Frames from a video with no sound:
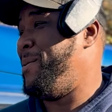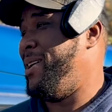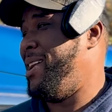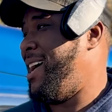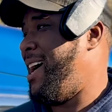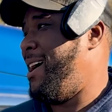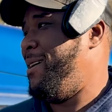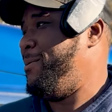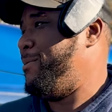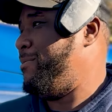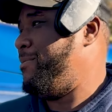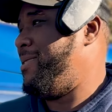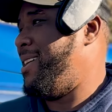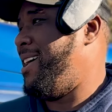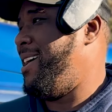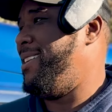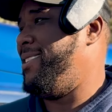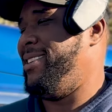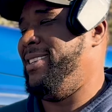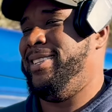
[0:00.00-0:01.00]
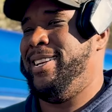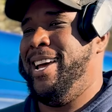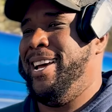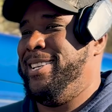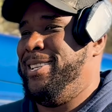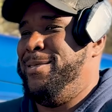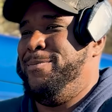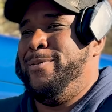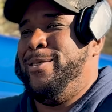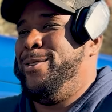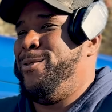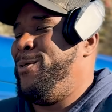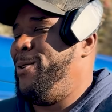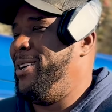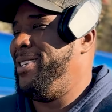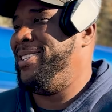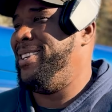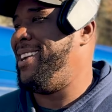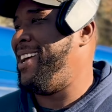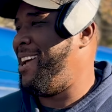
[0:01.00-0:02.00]
But I I just asked him a
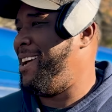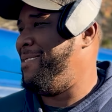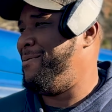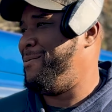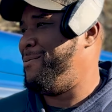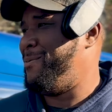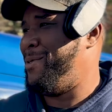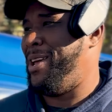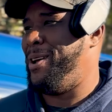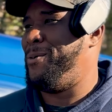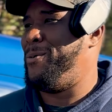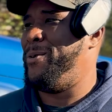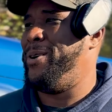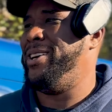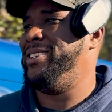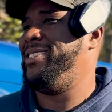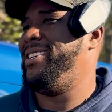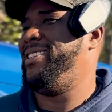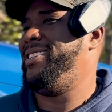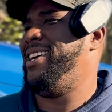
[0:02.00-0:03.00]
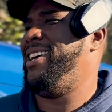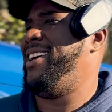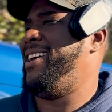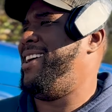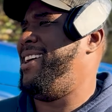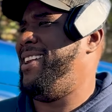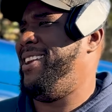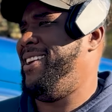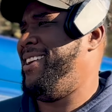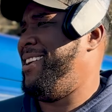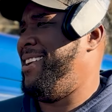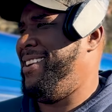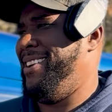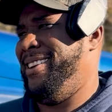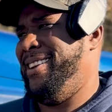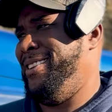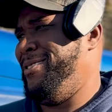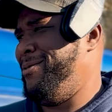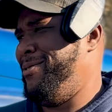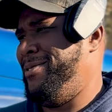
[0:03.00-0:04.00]
question like like where's the chicken,
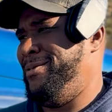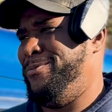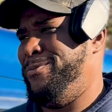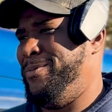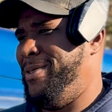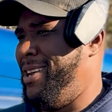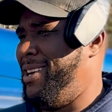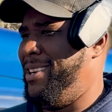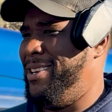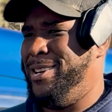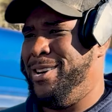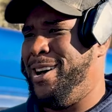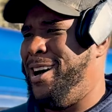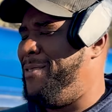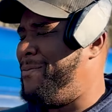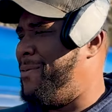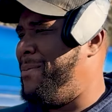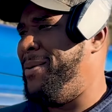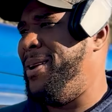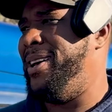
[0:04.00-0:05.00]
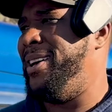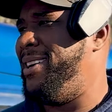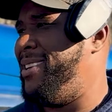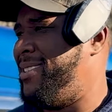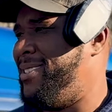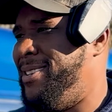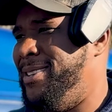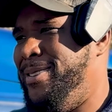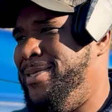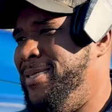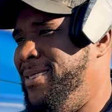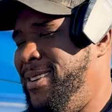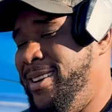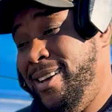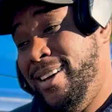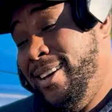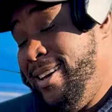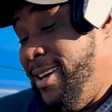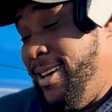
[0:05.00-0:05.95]
and it's it took off from there. So, oh,